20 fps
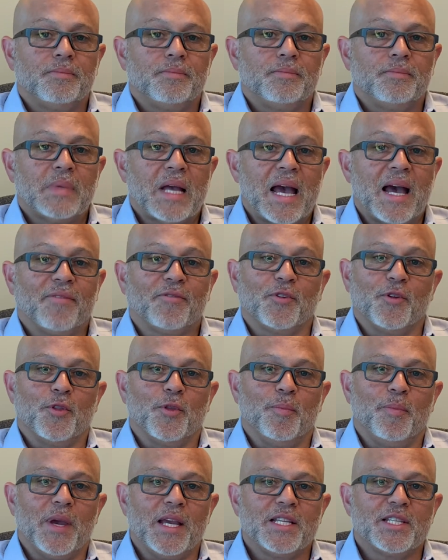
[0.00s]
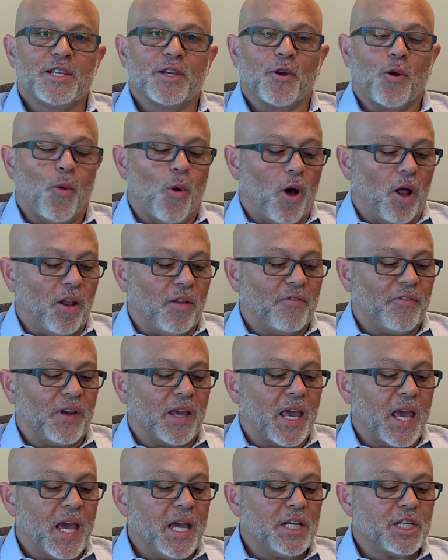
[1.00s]
After the basic
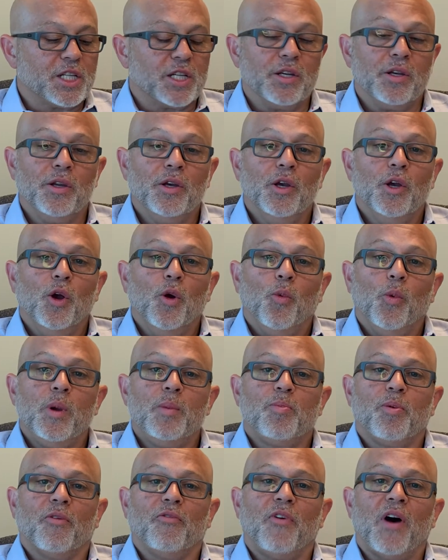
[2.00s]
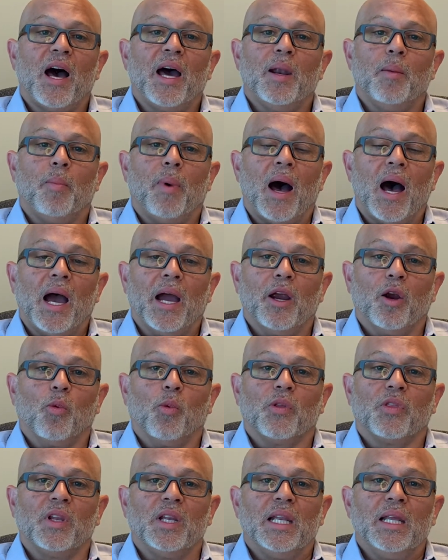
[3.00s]
qualification, we provide a buyer
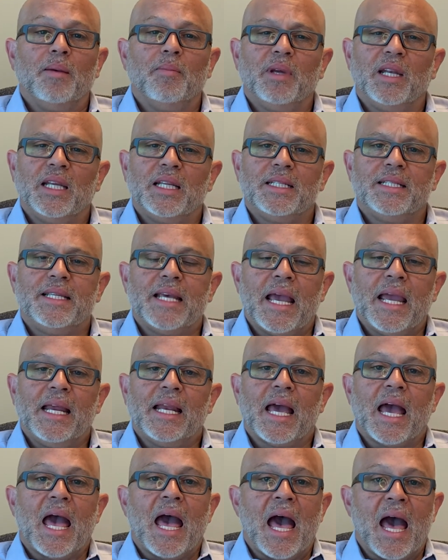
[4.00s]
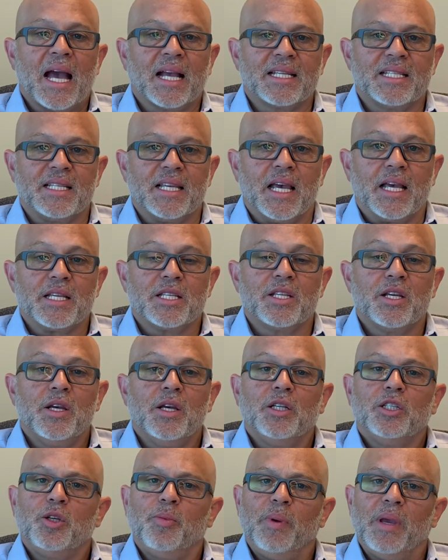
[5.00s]
with limited data access
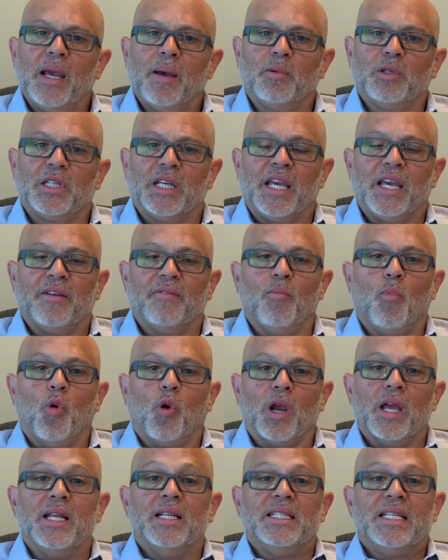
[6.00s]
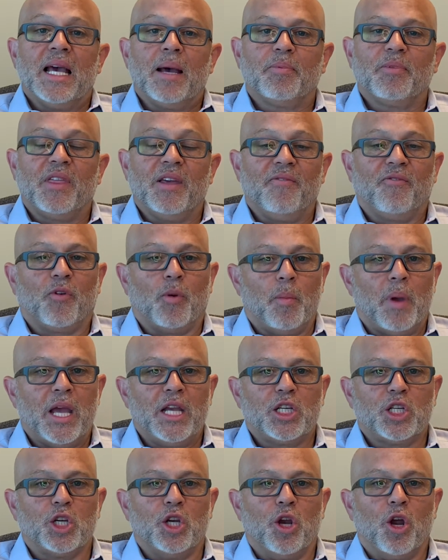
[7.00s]
to be able to give more in-depth
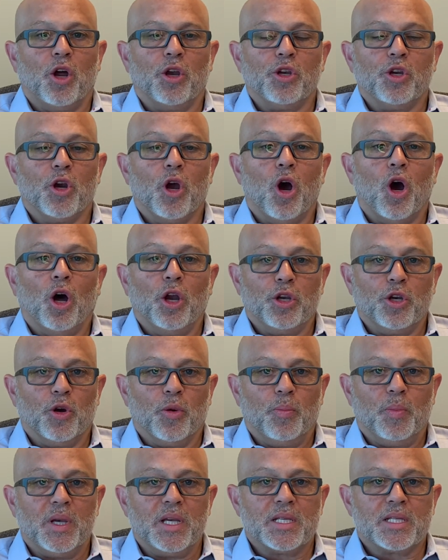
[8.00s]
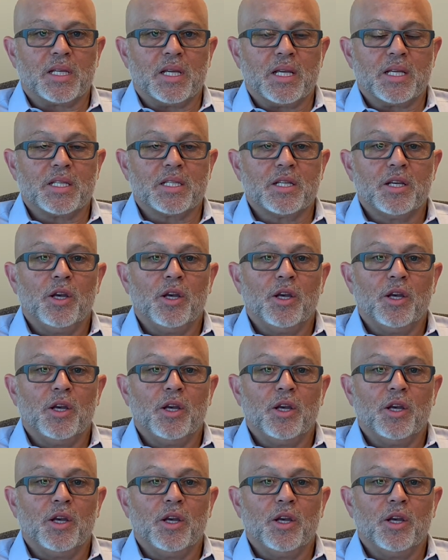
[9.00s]
information on your business.